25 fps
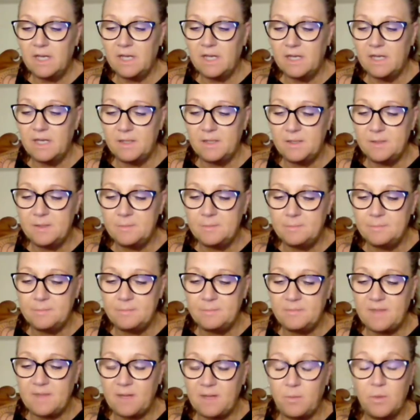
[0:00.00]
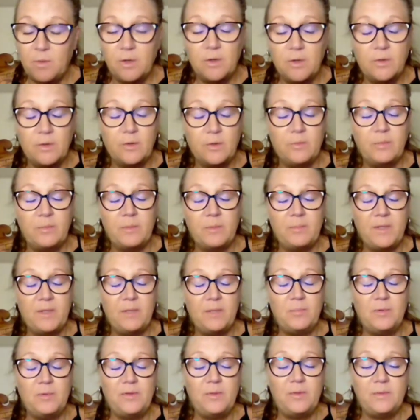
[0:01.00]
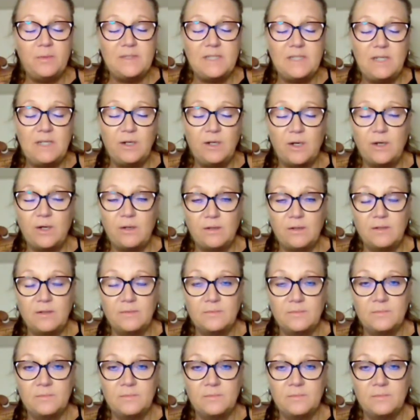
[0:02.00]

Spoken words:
They were a group of people that was here,